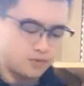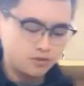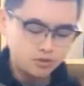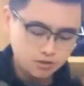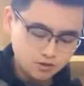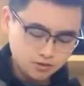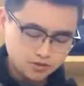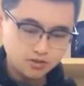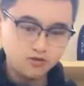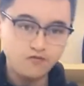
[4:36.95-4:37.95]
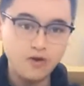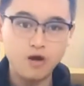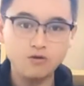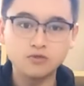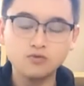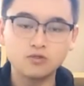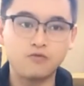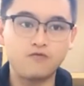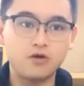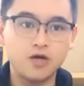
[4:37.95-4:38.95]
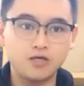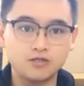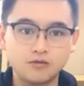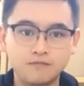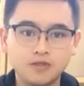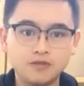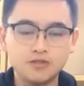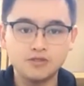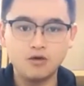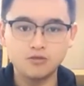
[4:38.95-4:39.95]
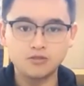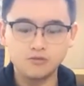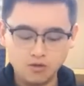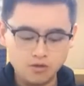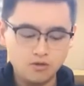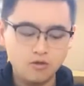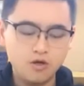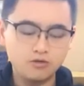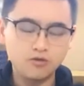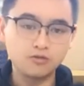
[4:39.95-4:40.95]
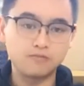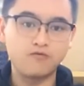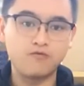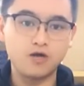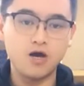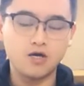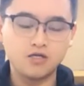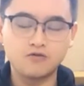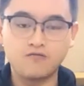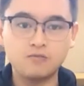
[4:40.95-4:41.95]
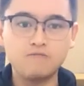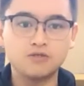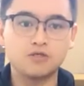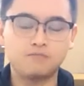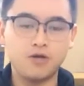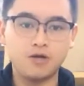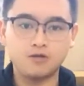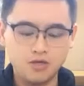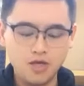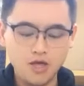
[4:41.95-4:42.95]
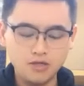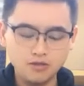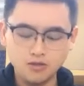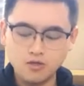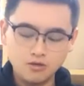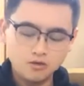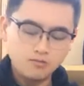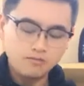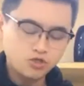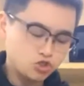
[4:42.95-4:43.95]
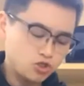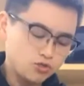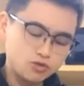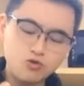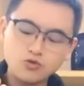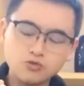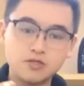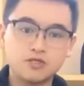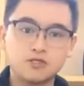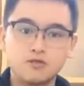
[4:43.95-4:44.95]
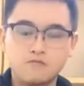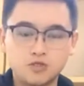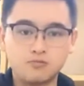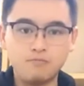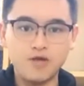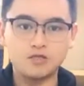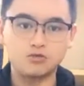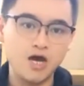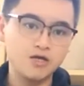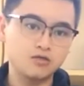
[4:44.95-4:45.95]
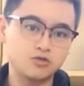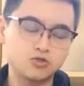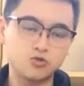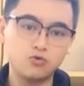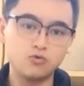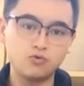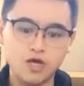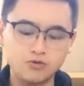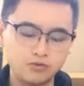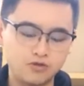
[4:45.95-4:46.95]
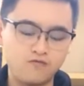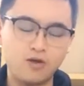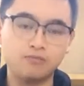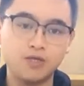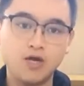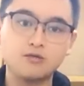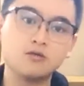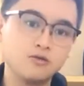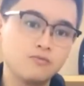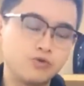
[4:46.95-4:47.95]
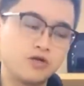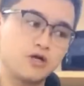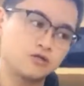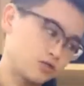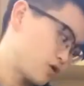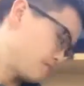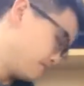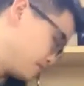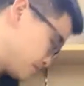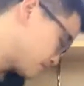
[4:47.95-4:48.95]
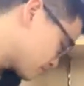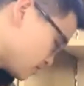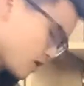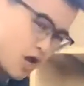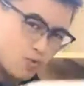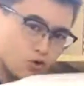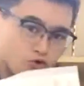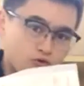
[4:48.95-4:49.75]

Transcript: It's 15 pieces per, and machine is going to use this small blade to cut it, so you can use the film and put it on the screen. I will show you the film later. Now we focus on the machine.